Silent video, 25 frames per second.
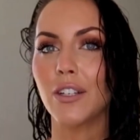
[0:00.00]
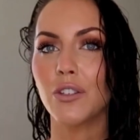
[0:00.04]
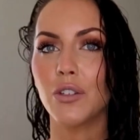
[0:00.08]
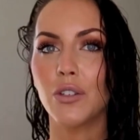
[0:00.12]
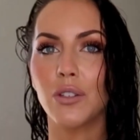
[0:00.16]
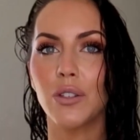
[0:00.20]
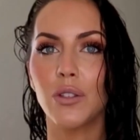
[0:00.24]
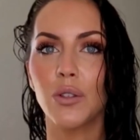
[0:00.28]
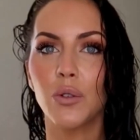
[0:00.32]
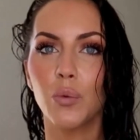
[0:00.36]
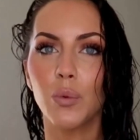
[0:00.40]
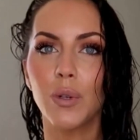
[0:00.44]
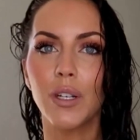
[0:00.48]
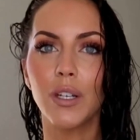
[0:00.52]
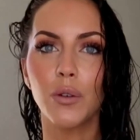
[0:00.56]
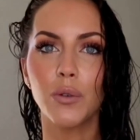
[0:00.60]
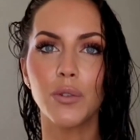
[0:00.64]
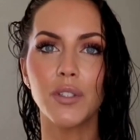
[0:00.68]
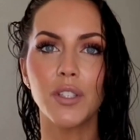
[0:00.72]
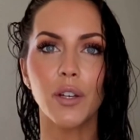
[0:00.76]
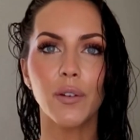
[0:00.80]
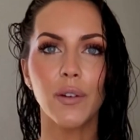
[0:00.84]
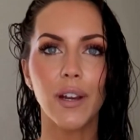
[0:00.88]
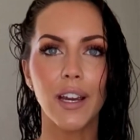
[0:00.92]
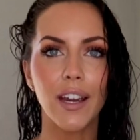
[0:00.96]
She's in the
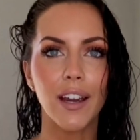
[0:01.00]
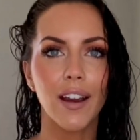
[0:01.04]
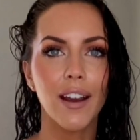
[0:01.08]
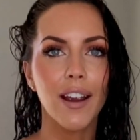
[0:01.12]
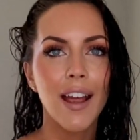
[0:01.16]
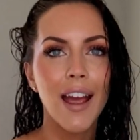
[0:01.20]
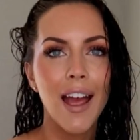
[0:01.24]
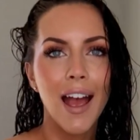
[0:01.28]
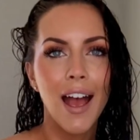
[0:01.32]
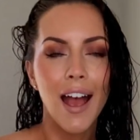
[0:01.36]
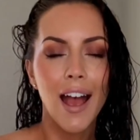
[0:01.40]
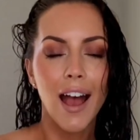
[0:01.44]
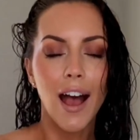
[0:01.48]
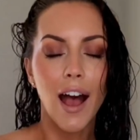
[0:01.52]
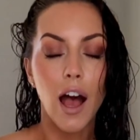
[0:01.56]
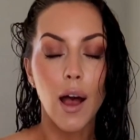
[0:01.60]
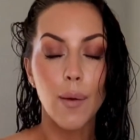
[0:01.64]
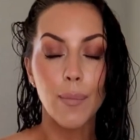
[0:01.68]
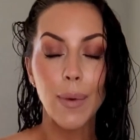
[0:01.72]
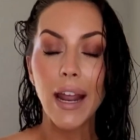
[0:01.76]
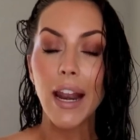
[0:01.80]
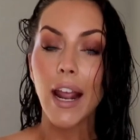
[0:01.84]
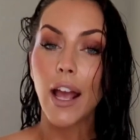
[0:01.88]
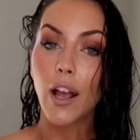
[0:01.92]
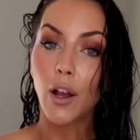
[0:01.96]
windowsill right here.
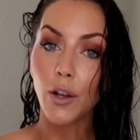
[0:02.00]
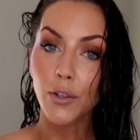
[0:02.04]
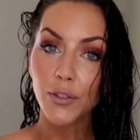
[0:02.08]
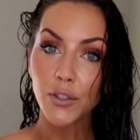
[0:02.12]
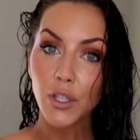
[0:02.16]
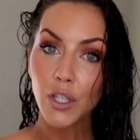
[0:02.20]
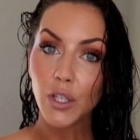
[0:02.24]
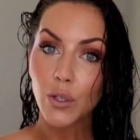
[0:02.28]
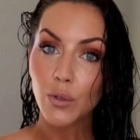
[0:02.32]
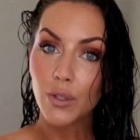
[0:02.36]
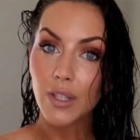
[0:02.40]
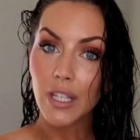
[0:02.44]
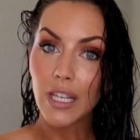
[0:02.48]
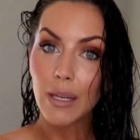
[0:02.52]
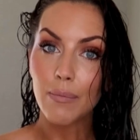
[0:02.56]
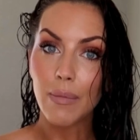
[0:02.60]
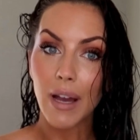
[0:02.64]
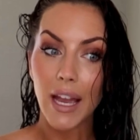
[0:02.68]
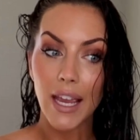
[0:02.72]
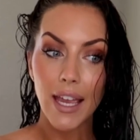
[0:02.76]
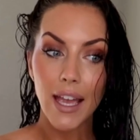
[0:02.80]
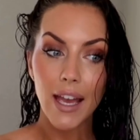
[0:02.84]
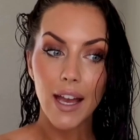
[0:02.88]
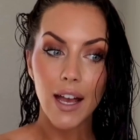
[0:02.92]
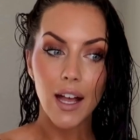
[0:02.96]
And I also use the
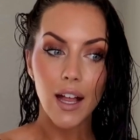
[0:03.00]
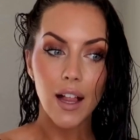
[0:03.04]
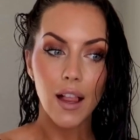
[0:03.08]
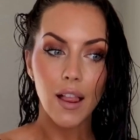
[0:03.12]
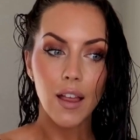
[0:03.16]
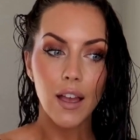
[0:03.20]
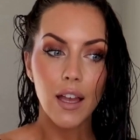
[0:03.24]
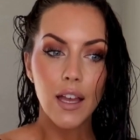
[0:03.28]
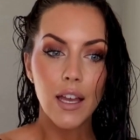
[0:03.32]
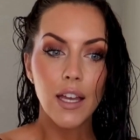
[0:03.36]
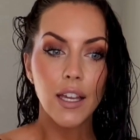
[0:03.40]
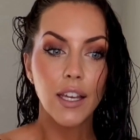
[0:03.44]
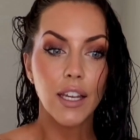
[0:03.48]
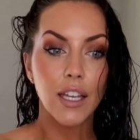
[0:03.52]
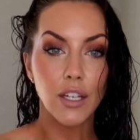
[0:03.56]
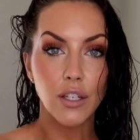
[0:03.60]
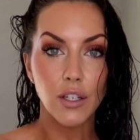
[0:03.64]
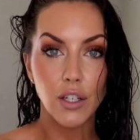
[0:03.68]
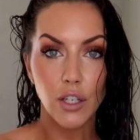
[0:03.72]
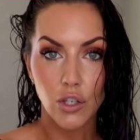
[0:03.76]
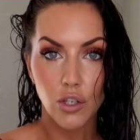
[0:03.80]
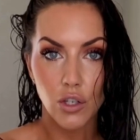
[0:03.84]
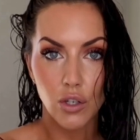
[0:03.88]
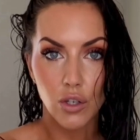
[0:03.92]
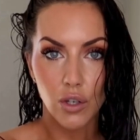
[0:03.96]
Mielle
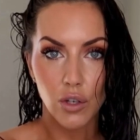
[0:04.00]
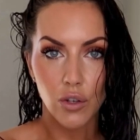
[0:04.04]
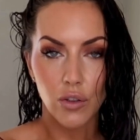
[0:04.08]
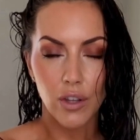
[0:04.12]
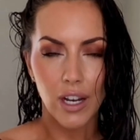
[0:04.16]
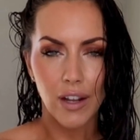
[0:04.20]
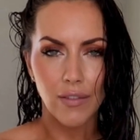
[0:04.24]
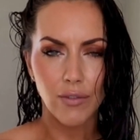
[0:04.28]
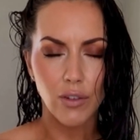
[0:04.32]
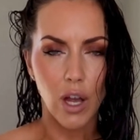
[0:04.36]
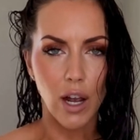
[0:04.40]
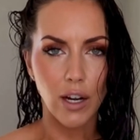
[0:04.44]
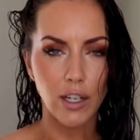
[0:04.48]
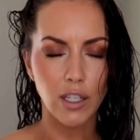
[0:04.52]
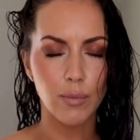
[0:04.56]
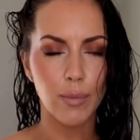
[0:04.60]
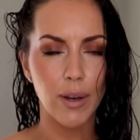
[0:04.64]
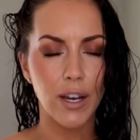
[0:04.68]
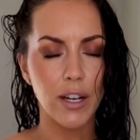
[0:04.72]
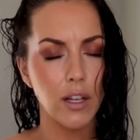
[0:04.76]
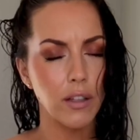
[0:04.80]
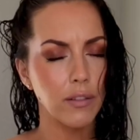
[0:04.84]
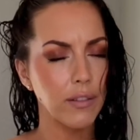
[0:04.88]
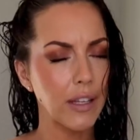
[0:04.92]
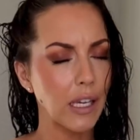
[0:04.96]
conditioner that I've talked about.
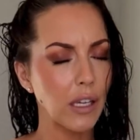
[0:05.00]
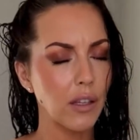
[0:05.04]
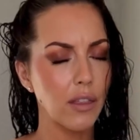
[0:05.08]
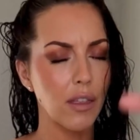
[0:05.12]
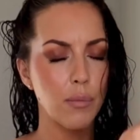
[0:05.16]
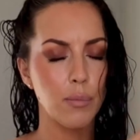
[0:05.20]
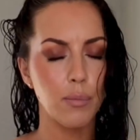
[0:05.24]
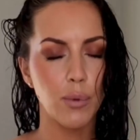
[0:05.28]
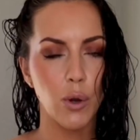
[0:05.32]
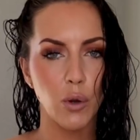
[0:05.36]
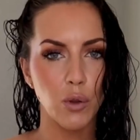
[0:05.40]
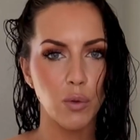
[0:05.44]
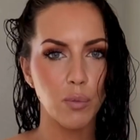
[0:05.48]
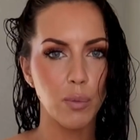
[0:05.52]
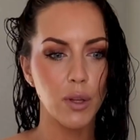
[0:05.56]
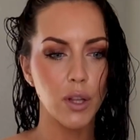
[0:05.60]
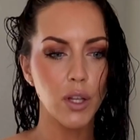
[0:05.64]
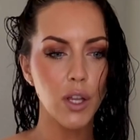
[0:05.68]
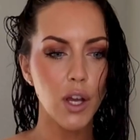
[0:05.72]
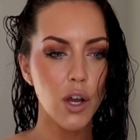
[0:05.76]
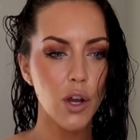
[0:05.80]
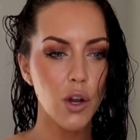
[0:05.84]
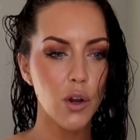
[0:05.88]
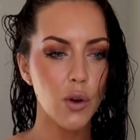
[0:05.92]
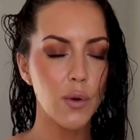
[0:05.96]
I'll link them both
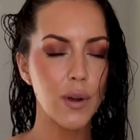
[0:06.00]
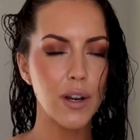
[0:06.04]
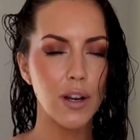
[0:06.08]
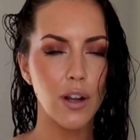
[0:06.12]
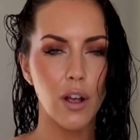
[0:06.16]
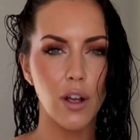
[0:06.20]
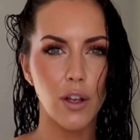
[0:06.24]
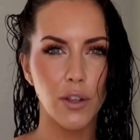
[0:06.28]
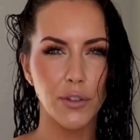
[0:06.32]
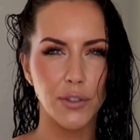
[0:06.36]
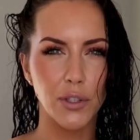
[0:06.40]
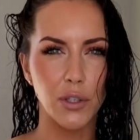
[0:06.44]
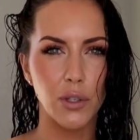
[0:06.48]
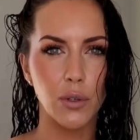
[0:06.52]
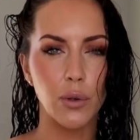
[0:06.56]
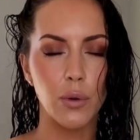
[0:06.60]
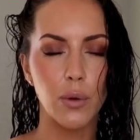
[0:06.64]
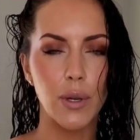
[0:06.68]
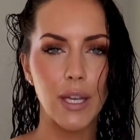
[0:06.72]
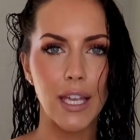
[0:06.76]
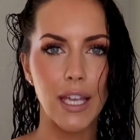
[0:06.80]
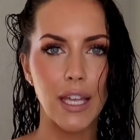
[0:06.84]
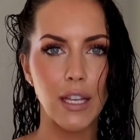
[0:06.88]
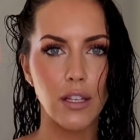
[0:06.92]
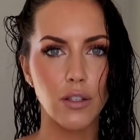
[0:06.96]
below, and I'll also
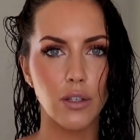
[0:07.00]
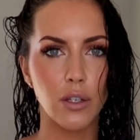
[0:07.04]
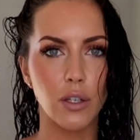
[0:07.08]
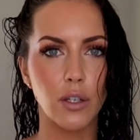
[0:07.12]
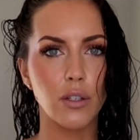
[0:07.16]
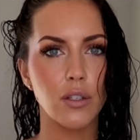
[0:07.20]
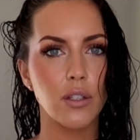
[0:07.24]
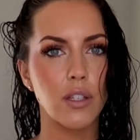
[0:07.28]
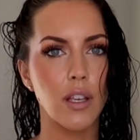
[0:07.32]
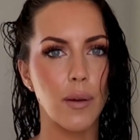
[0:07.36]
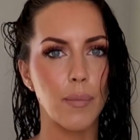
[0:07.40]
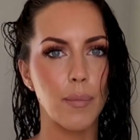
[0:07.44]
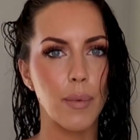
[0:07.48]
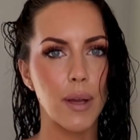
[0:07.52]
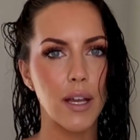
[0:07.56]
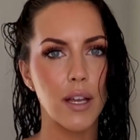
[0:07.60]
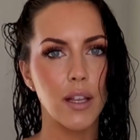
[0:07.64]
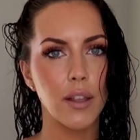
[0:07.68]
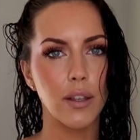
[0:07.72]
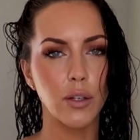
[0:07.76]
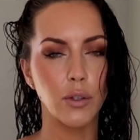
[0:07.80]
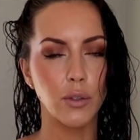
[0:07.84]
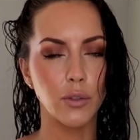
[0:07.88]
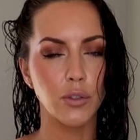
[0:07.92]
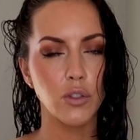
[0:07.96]
insert some
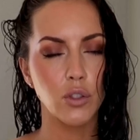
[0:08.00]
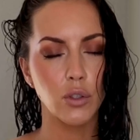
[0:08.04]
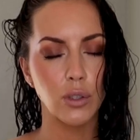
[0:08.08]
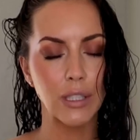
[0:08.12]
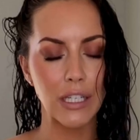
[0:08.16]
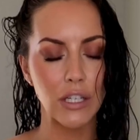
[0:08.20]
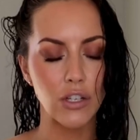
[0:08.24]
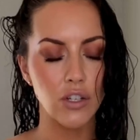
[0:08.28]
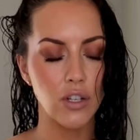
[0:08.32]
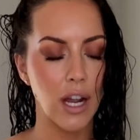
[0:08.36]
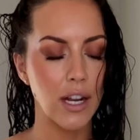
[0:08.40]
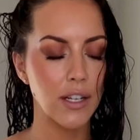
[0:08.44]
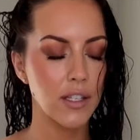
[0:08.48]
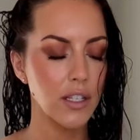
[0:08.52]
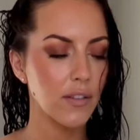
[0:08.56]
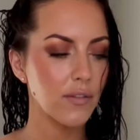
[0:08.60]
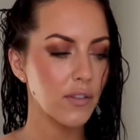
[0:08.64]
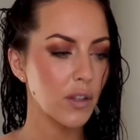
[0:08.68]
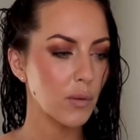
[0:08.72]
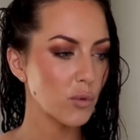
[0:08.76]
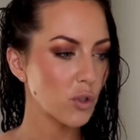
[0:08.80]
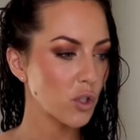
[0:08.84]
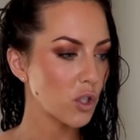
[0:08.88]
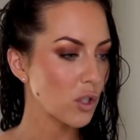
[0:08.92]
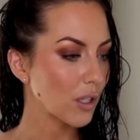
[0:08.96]
little screenshots of
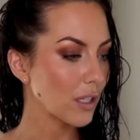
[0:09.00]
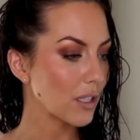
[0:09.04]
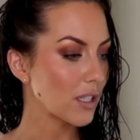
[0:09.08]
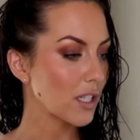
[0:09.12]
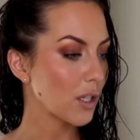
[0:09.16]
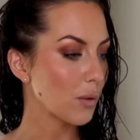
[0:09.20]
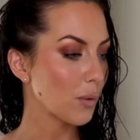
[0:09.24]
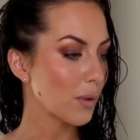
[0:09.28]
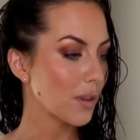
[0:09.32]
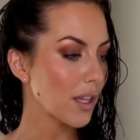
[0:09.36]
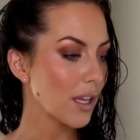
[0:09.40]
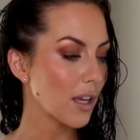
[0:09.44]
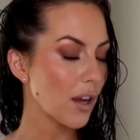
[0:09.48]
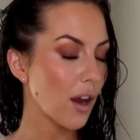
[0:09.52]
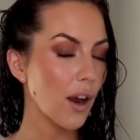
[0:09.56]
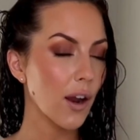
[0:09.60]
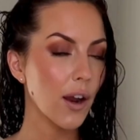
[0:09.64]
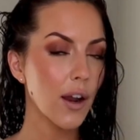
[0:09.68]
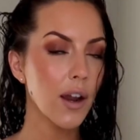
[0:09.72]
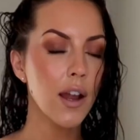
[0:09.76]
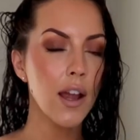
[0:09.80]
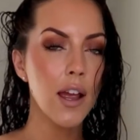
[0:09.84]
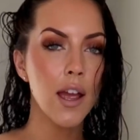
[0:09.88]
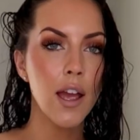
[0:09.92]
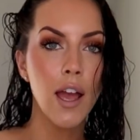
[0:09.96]
them so you can see what they are.